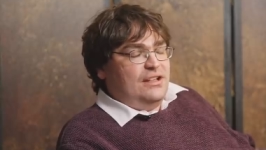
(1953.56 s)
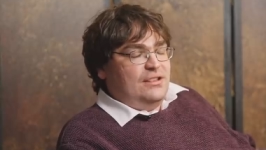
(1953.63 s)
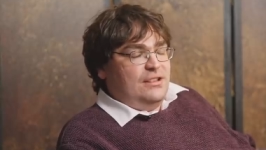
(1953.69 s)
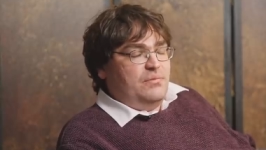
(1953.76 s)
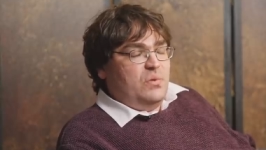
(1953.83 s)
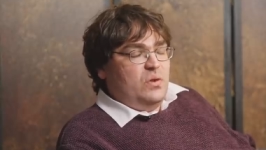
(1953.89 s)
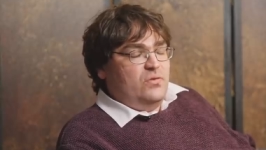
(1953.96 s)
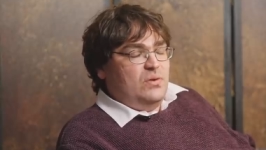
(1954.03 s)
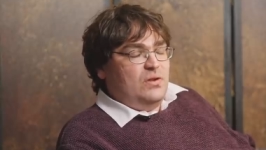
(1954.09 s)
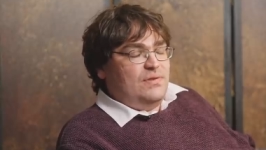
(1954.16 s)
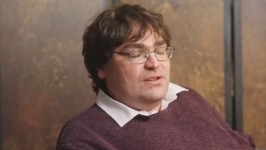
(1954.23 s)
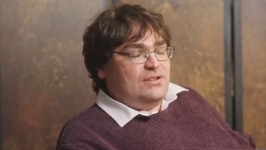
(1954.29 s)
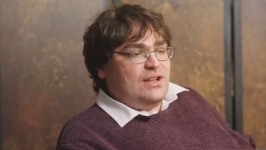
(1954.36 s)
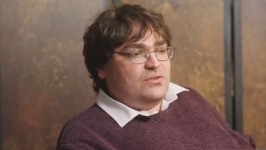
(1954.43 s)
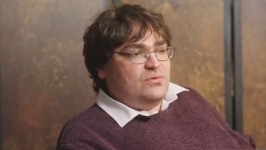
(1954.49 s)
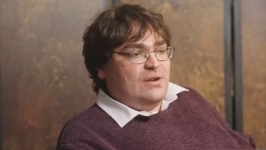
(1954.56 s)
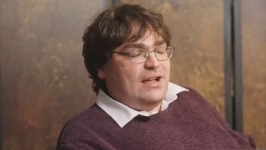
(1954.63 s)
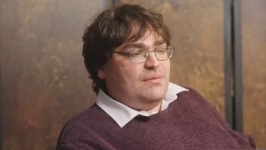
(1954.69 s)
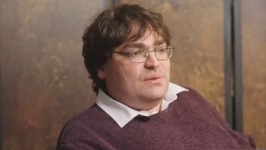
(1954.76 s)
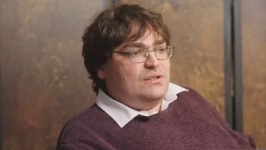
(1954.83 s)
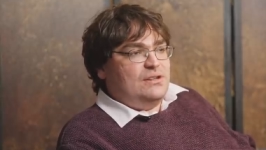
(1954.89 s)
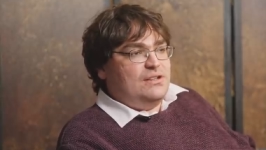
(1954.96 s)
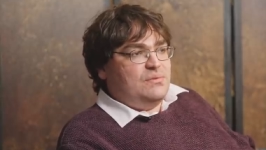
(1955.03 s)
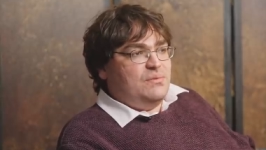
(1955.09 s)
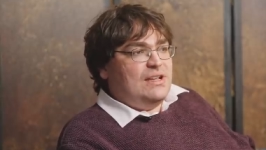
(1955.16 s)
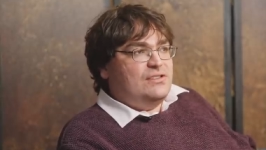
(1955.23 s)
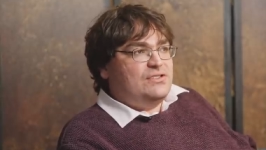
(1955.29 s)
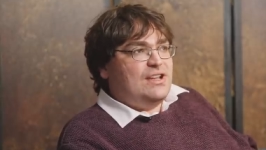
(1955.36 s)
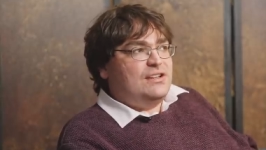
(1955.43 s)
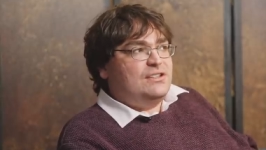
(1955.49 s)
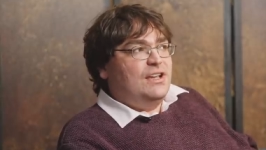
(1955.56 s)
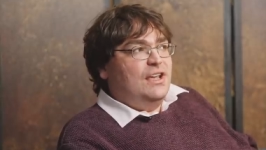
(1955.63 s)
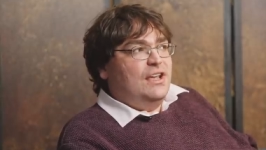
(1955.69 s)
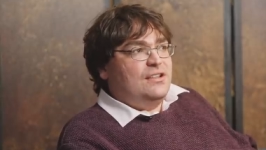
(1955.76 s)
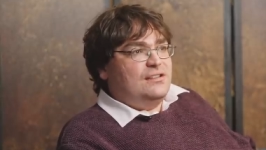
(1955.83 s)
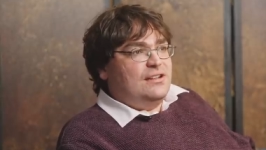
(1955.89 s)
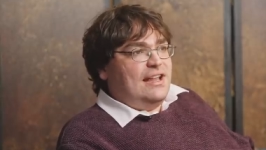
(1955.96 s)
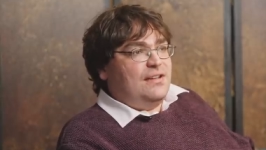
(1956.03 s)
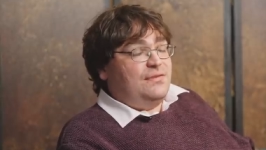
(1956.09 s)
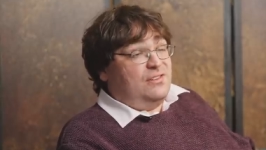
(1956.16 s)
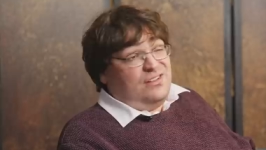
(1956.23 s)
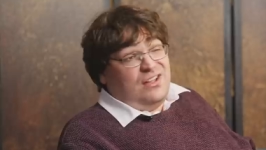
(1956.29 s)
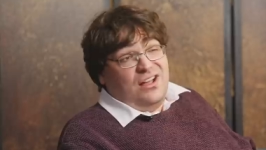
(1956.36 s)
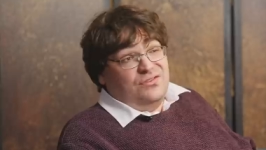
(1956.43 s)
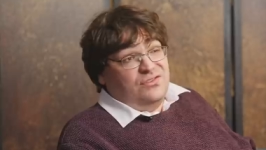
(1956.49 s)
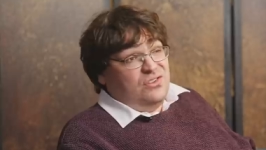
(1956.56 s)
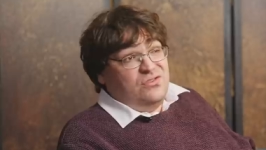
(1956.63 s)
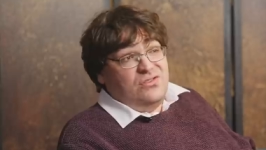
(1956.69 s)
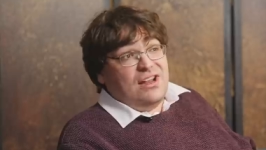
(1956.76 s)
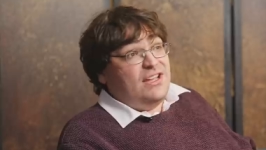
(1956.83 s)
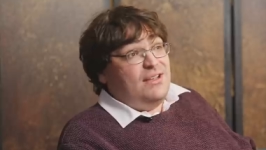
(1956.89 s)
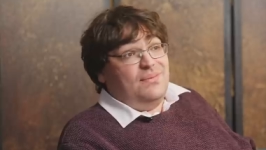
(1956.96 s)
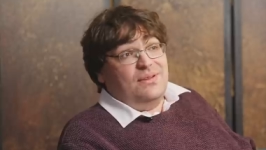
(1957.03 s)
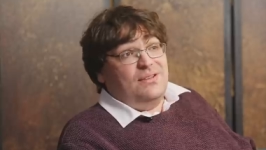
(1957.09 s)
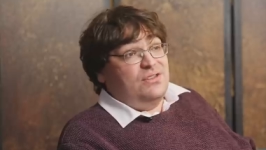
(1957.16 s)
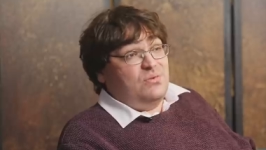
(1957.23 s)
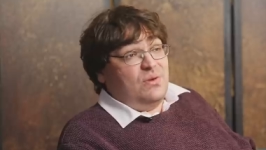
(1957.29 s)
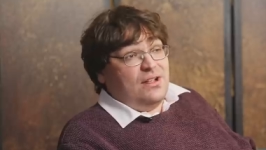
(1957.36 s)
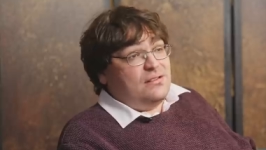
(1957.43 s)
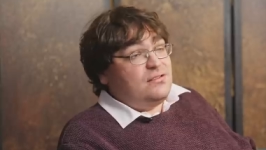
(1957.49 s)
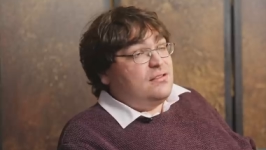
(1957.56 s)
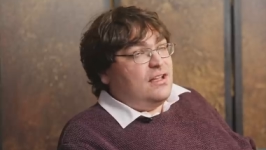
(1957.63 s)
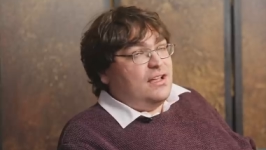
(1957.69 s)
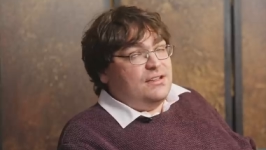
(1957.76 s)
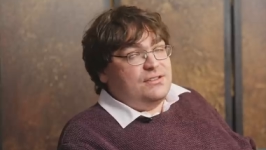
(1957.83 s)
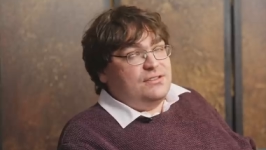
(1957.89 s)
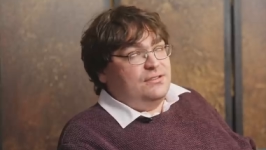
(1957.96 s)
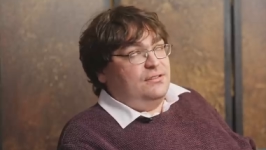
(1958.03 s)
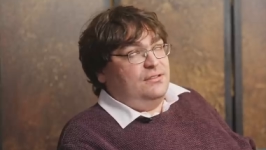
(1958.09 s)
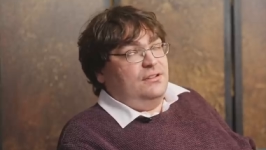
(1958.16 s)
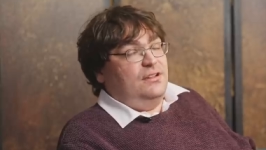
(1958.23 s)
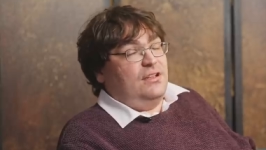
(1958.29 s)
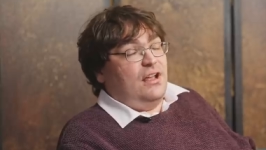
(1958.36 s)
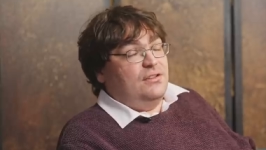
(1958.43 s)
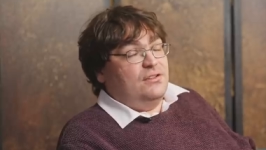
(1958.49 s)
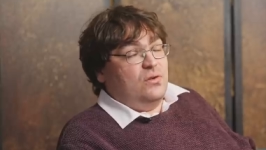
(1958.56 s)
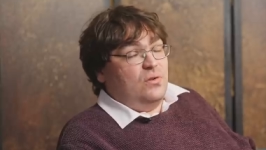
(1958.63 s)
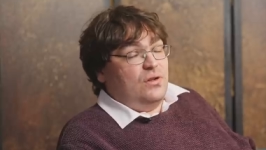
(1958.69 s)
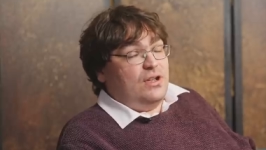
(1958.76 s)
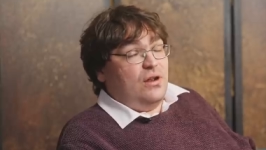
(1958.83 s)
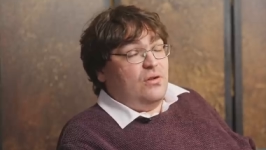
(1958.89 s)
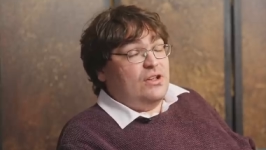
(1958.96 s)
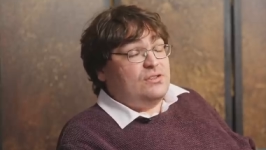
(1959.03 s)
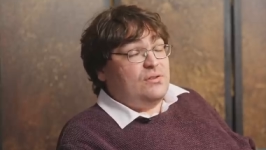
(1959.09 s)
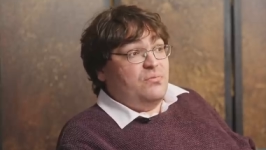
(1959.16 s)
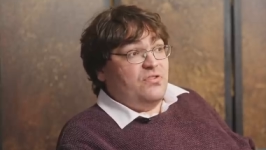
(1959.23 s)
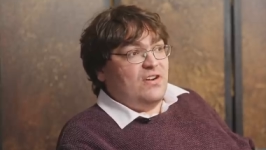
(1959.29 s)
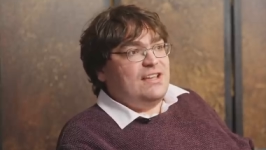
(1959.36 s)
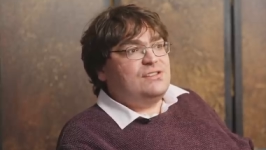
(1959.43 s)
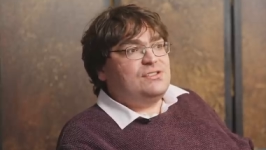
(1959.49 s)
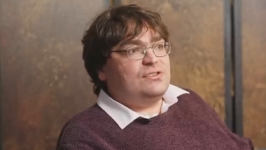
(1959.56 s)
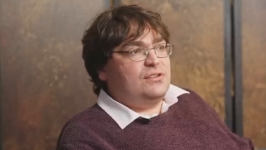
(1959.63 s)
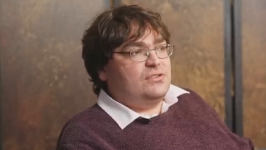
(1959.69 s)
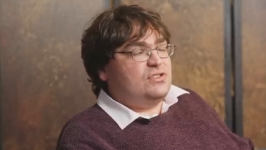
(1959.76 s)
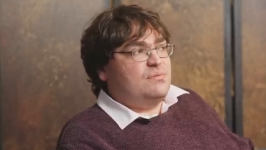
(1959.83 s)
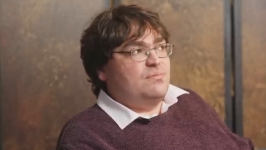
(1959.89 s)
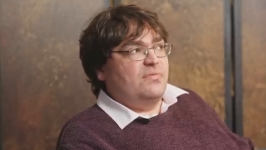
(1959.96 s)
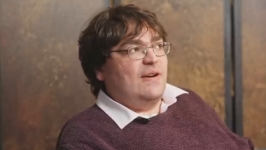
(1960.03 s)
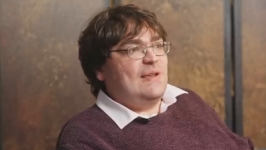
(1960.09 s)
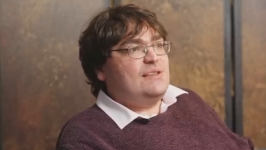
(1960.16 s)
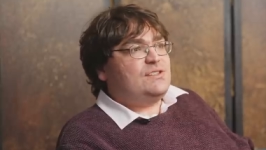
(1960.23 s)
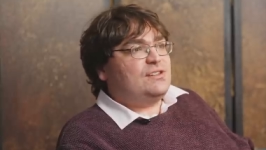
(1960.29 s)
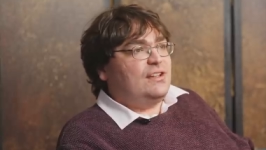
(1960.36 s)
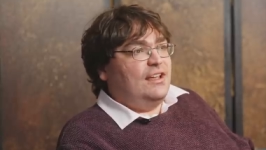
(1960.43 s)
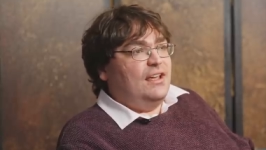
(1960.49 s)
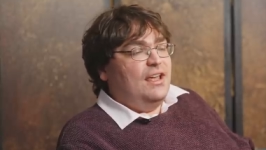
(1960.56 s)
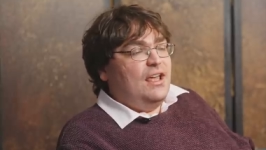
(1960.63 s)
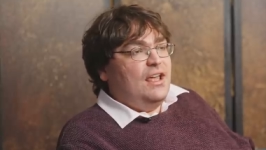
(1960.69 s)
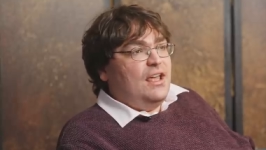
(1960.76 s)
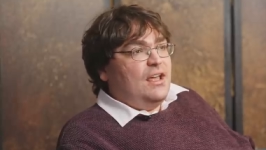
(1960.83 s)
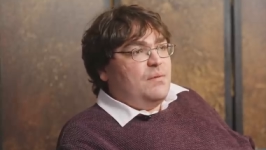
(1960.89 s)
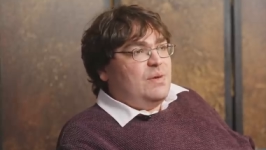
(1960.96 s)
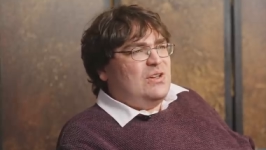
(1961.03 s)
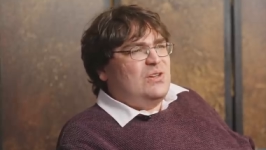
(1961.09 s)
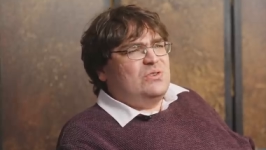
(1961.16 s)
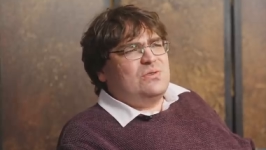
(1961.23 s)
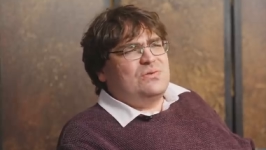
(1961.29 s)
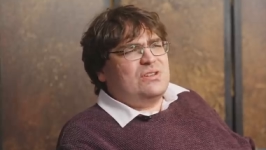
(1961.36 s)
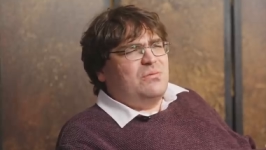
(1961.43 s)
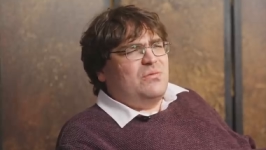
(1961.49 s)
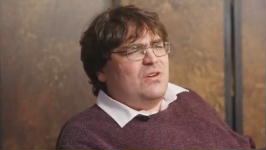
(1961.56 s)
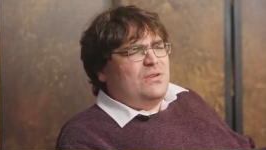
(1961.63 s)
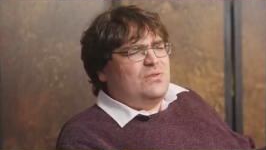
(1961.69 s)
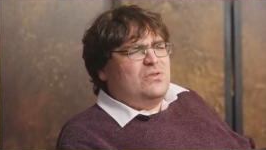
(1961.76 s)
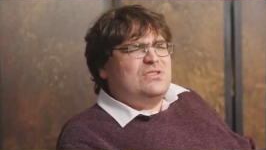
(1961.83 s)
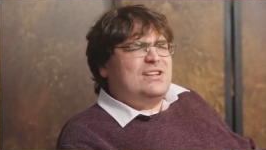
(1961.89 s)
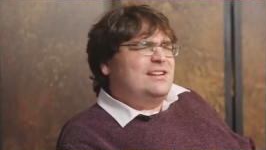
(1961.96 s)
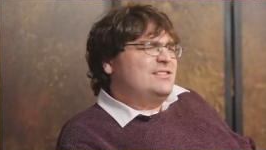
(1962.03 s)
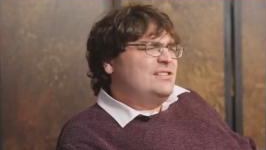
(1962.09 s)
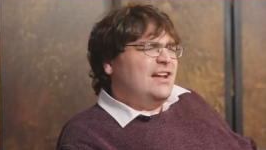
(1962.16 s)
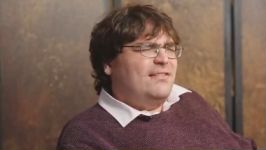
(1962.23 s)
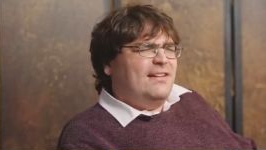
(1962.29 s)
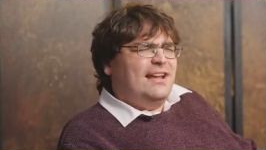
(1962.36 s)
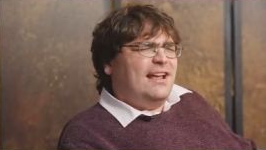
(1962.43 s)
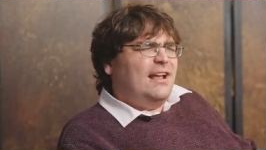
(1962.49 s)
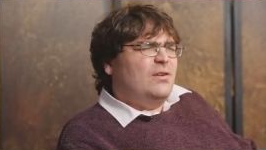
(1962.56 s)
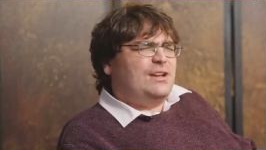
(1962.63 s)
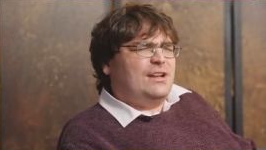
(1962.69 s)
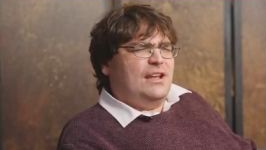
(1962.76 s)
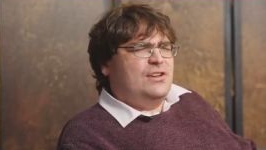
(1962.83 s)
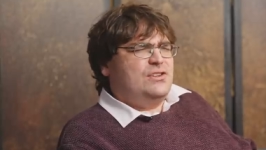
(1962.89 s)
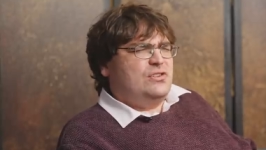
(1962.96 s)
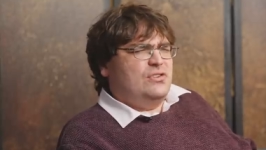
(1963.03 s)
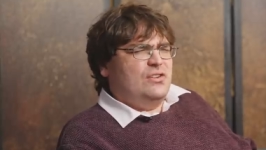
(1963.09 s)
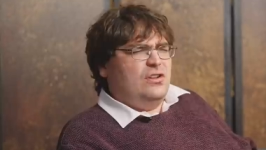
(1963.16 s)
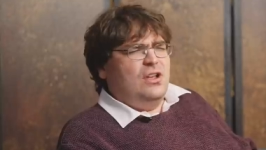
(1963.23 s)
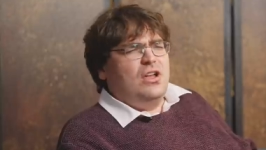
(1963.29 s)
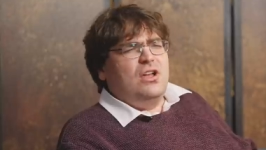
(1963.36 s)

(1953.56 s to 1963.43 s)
the movement of international capitalism. But instead, the left under New Labour, as well as under, you know, has just embraced it because of some kind of utilitarian calculation that